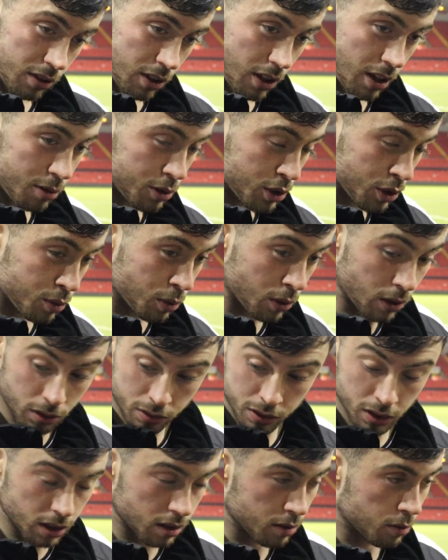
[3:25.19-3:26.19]
But it was just
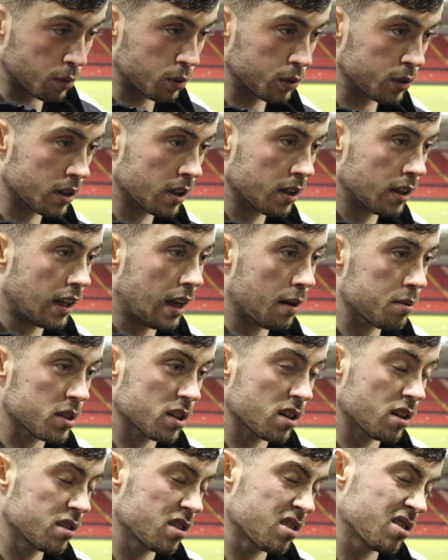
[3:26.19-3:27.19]
obviously one
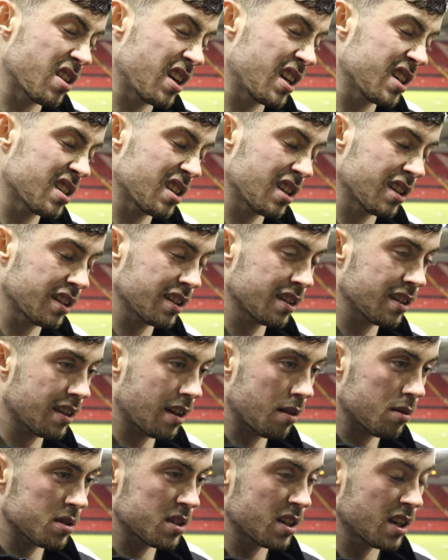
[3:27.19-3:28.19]
lapse of concentration, and
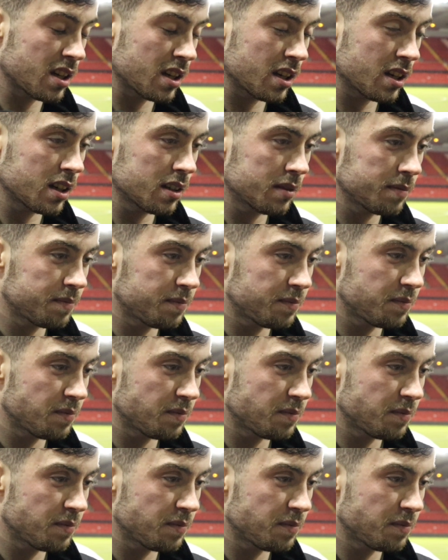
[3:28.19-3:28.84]
that was it, yeah.